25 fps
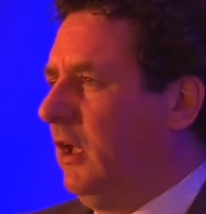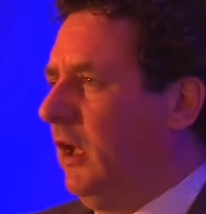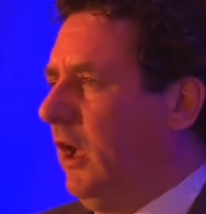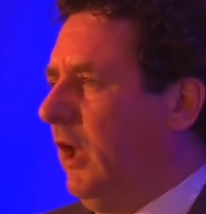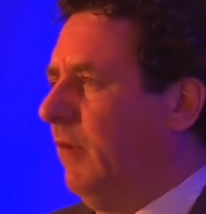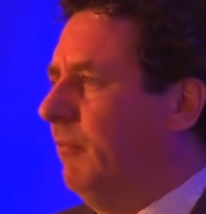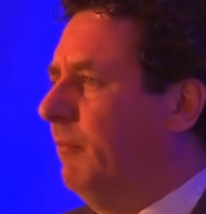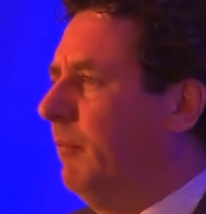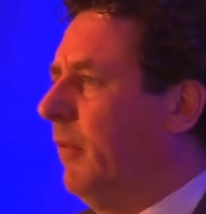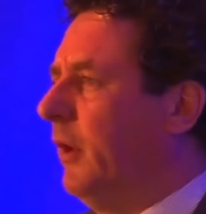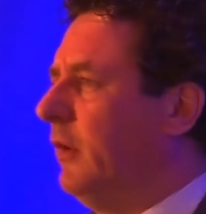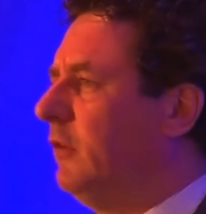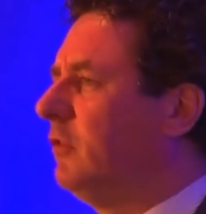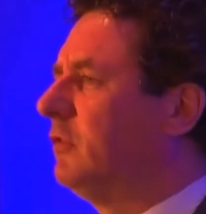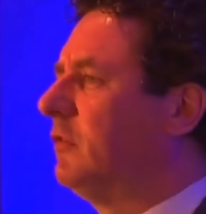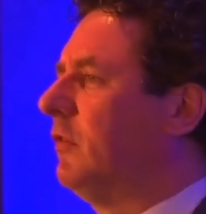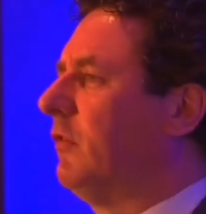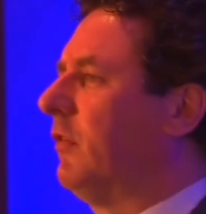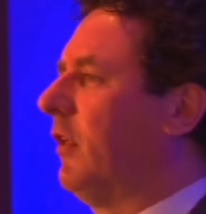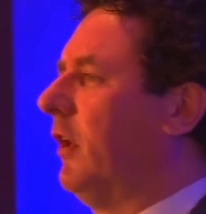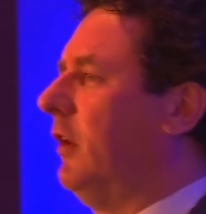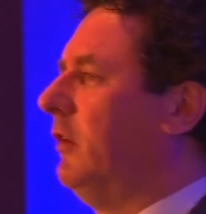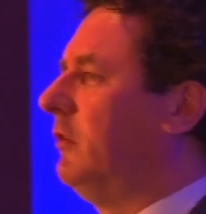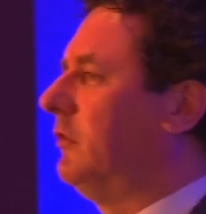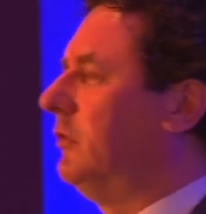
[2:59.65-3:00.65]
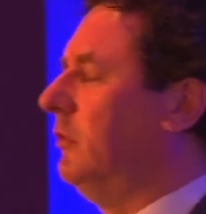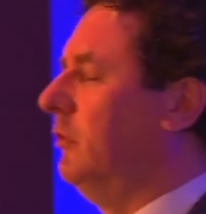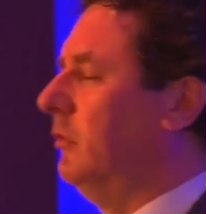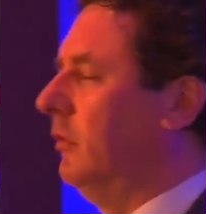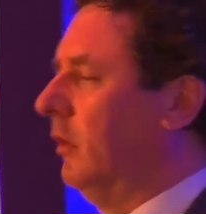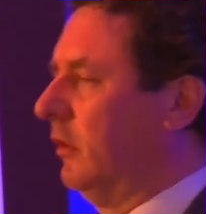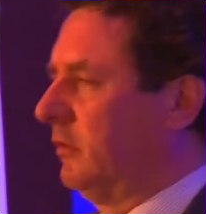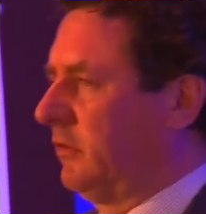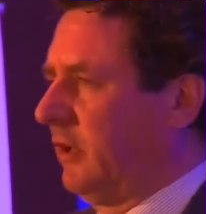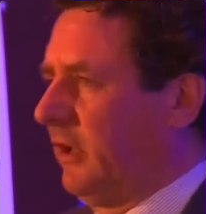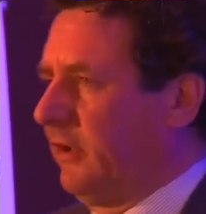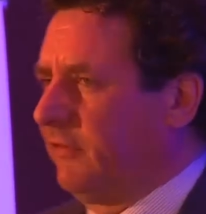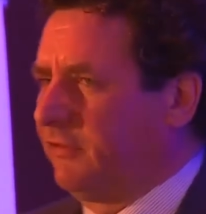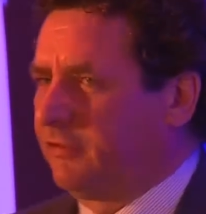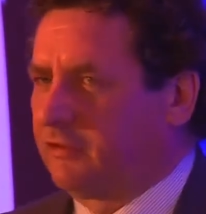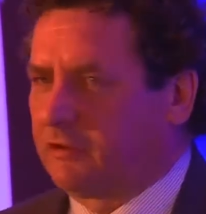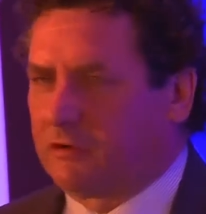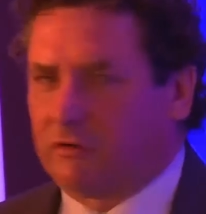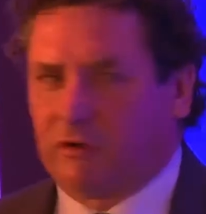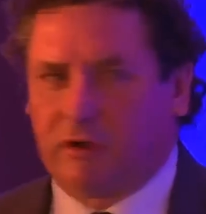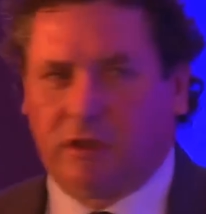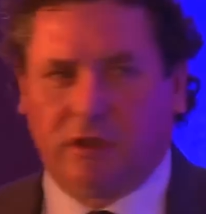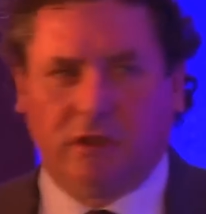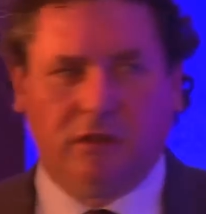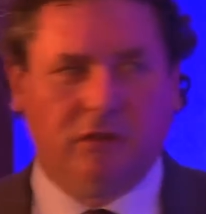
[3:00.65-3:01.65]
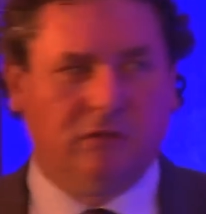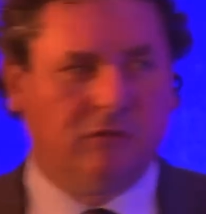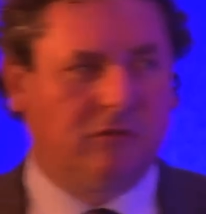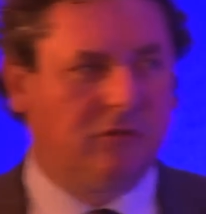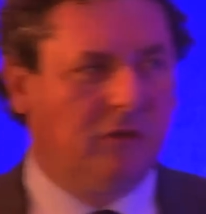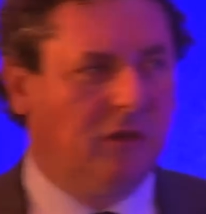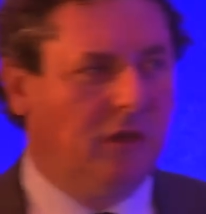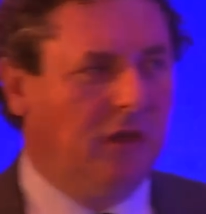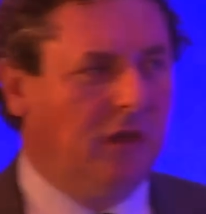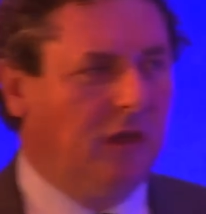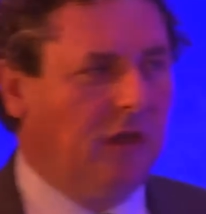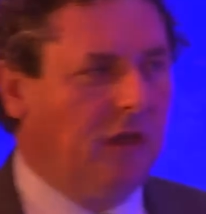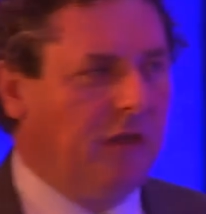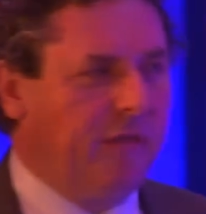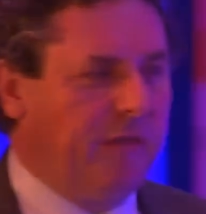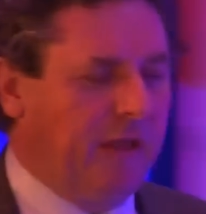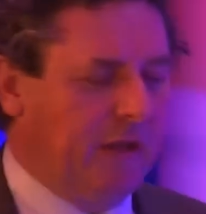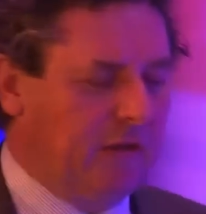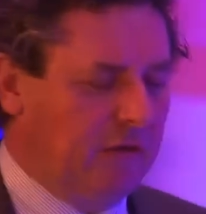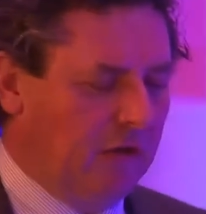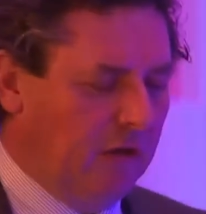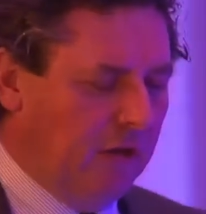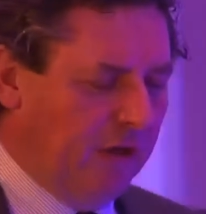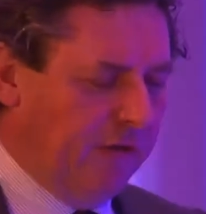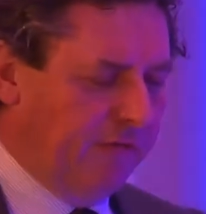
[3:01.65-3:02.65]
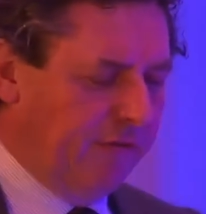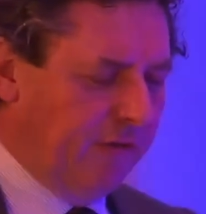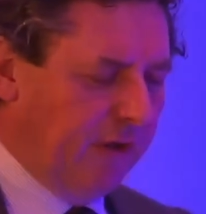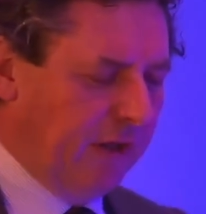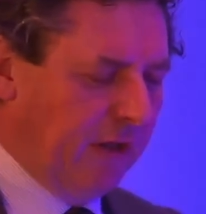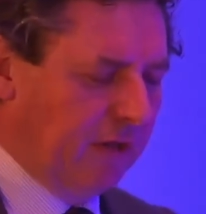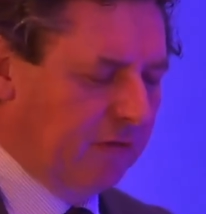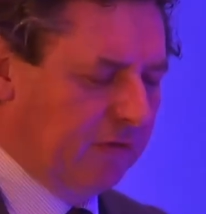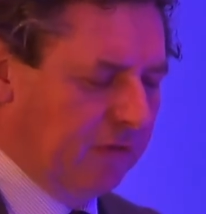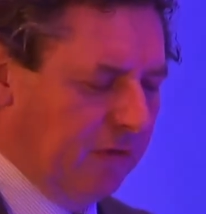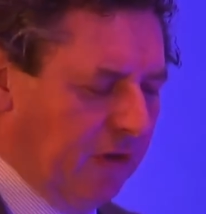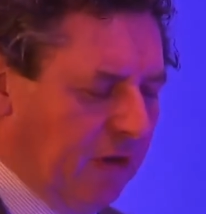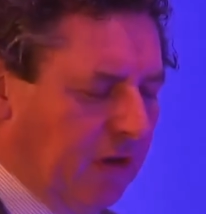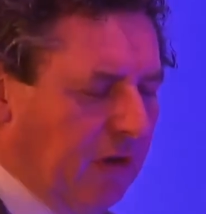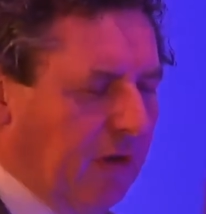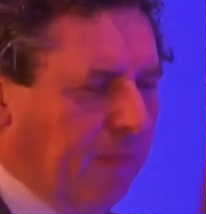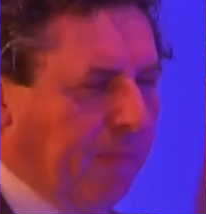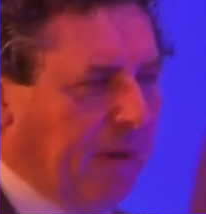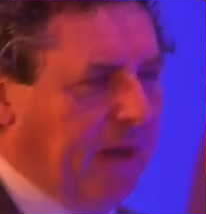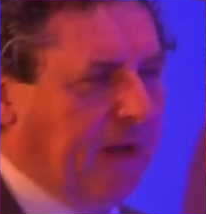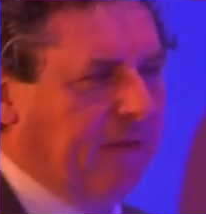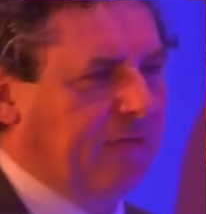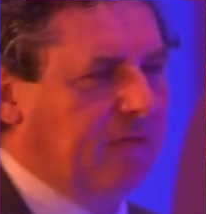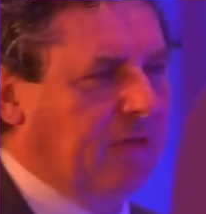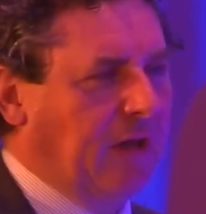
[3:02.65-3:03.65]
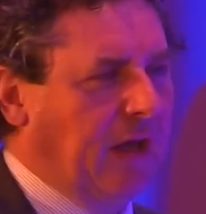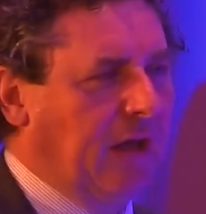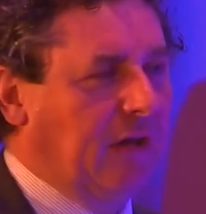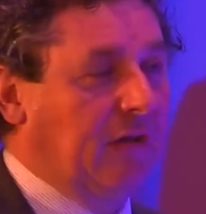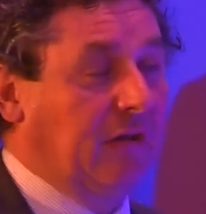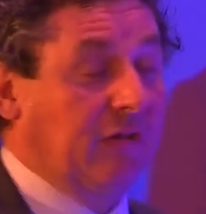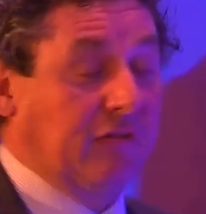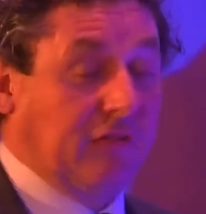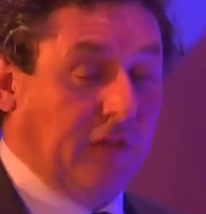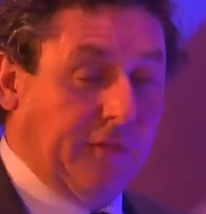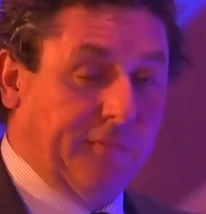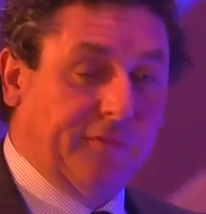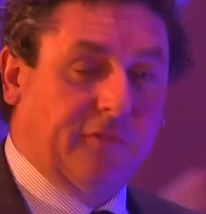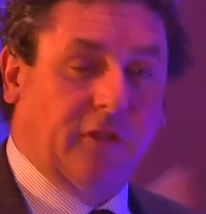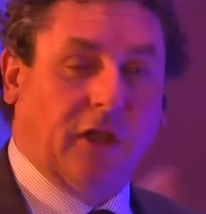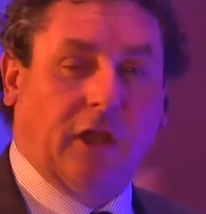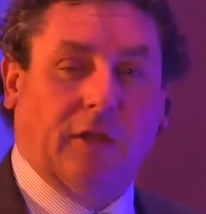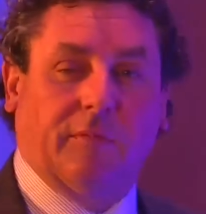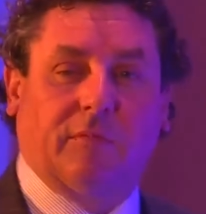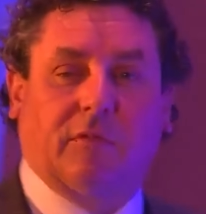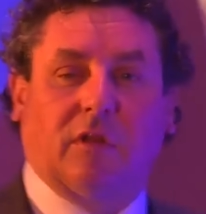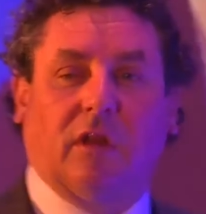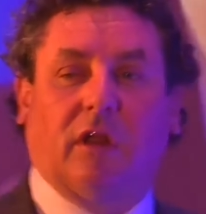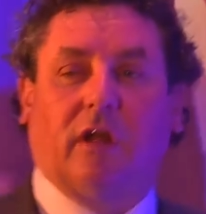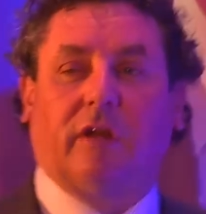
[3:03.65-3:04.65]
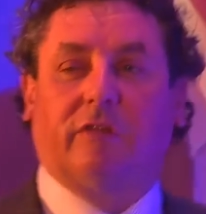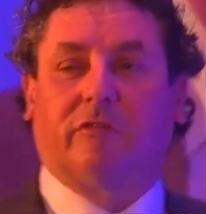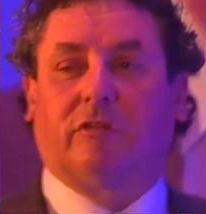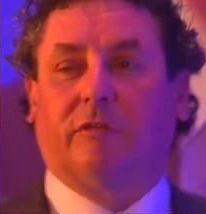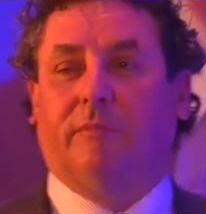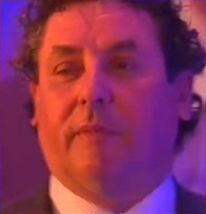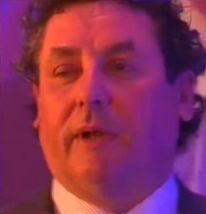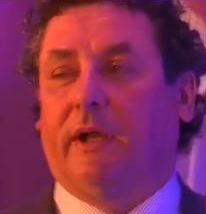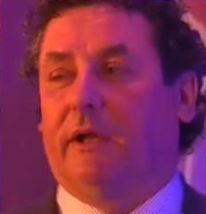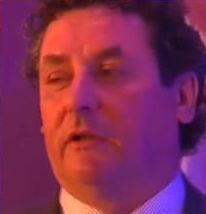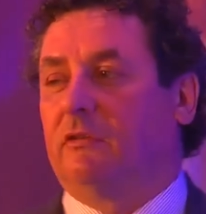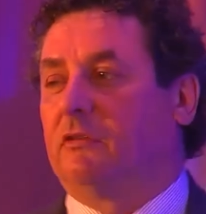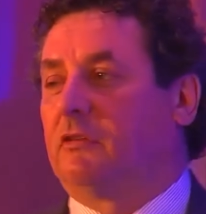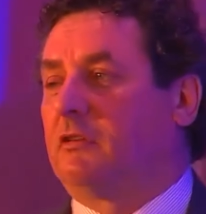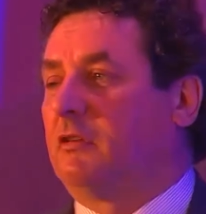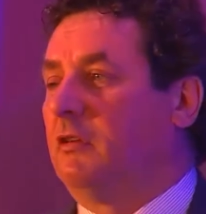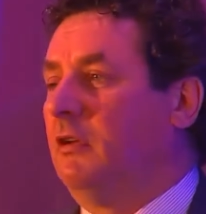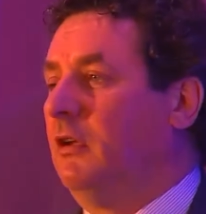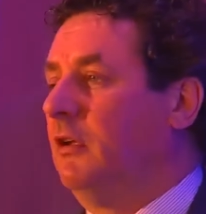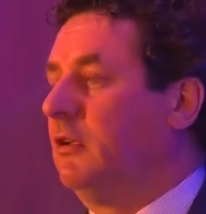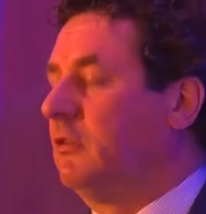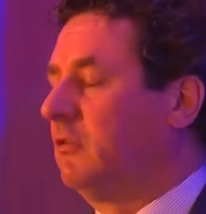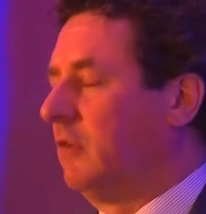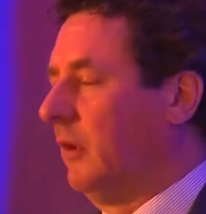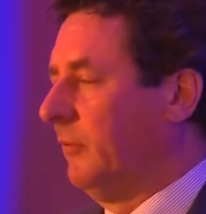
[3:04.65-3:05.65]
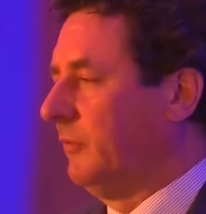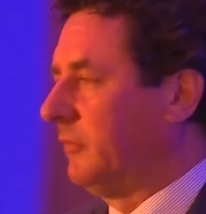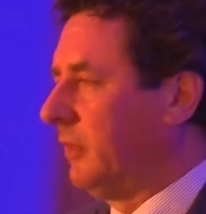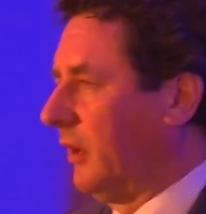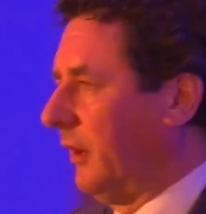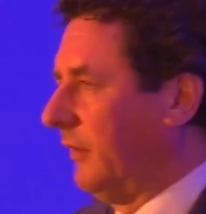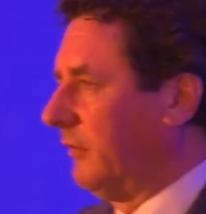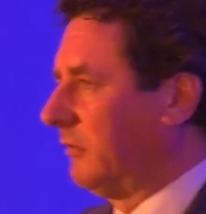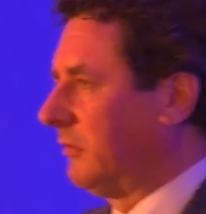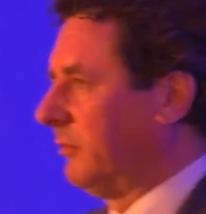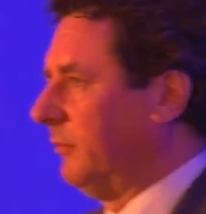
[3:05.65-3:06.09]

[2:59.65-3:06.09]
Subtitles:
and most of those do not have screens, they're delivering a certain amount of data, sometimes large amounts, sometimes